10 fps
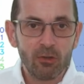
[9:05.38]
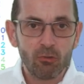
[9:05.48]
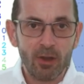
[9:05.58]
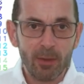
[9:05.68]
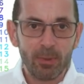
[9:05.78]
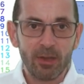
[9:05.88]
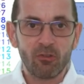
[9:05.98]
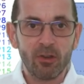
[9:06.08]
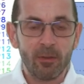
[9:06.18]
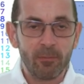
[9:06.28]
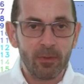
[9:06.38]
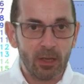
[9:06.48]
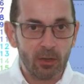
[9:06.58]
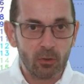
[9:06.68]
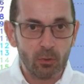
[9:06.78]
dry picture,
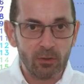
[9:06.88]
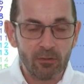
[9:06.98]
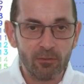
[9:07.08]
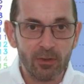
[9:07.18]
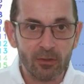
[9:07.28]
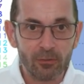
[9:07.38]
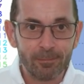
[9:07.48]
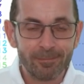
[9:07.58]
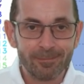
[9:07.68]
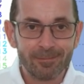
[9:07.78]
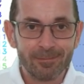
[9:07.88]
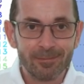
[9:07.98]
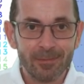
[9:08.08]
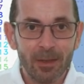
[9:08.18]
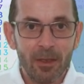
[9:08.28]
according to this.
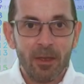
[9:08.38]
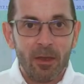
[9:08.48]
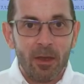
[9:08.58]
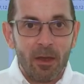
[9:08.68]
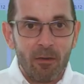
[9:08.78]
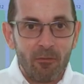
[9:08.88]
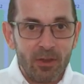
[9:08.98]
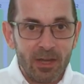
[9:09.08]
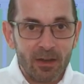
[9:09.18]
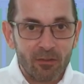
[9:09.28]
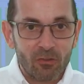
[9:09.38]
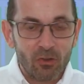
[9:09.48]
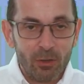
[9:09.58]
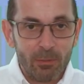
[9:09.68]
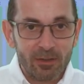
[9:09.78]
The
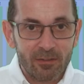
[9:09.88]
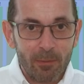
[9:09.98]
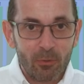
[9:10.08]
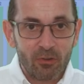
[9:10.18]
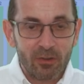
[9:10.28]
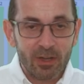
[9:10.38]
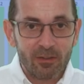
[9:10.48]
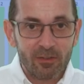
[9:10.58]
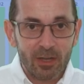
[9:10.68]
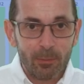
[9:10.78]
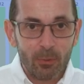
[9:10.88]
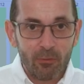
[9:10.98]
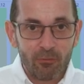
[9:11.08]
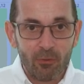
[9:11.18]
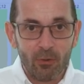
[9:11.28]
2 meter temperature data
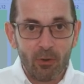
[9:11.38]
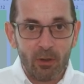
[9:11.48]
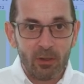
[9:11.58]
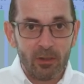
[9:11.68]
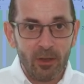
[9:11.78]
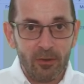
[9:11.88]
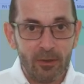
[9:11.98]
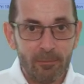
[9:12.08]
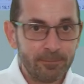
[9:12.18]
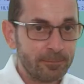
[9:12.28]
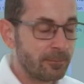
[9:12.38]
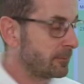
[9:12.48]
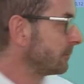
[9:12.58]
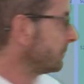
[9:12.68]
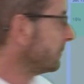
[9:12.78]
table for London.
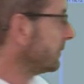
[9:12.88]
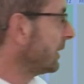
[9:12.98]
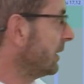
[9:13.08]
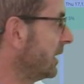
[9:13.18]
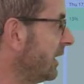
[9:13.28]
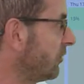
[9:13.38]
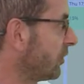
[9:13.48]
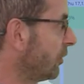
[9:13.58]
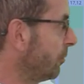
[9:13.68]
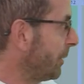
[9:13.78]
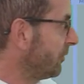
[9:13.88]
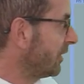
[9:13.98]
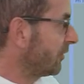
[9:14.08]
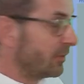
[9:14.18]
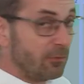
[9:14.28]
Each column
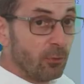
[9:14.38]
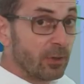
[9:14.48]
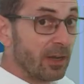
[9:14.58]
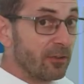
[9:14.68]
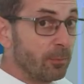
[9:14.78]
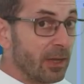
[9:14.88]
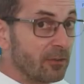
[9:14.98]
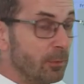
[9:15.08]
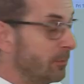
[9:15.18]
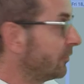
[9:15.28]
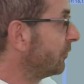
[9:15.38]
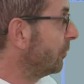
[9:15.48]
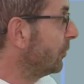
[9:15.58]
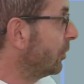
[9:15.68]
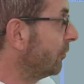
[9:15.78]
represents the forecast maximums
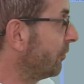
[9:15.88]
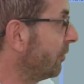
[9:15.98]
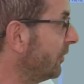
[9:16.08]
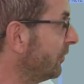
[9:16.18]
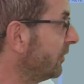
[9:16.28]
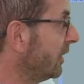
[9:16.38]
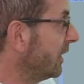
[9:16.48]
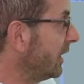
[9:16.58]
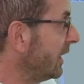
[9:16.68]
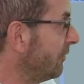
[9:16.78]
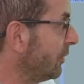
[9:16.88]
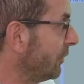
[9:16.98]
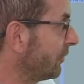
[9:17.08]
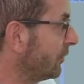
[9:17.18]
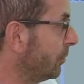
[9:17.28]
from all the runs in the
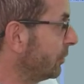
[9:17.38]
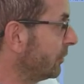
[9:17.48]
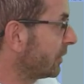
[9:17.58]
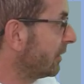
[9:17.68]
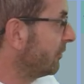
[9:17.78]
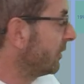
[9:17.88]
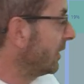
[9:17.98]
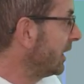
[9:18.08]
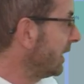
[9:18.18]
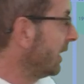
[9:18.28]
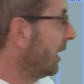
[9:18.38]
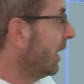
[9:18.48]
ensemble on a given day.